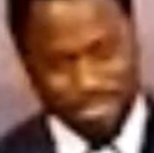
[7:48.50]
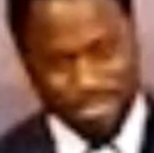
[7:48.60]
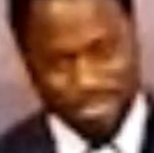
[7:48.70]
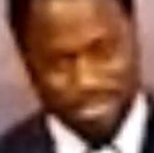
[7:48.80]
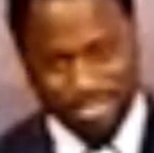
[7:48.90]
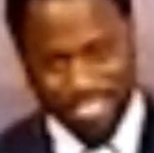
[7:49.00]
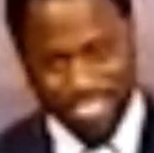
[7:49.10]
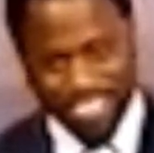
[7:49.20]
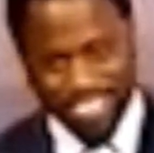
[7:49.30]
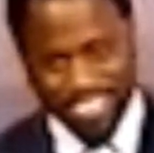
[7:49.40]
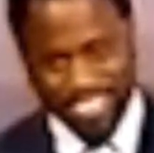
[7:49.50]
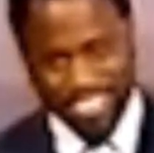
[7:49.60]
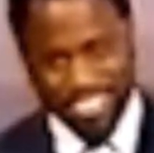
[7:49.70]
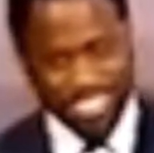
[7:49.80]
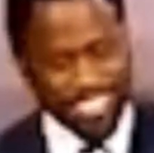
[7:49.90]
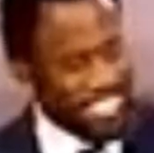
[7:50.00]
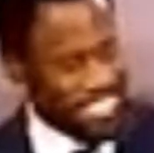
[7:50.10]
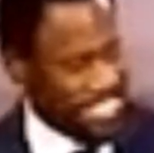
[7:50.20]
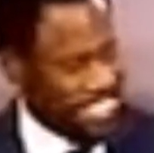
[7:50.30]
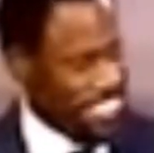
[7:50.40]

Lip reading: [no speech]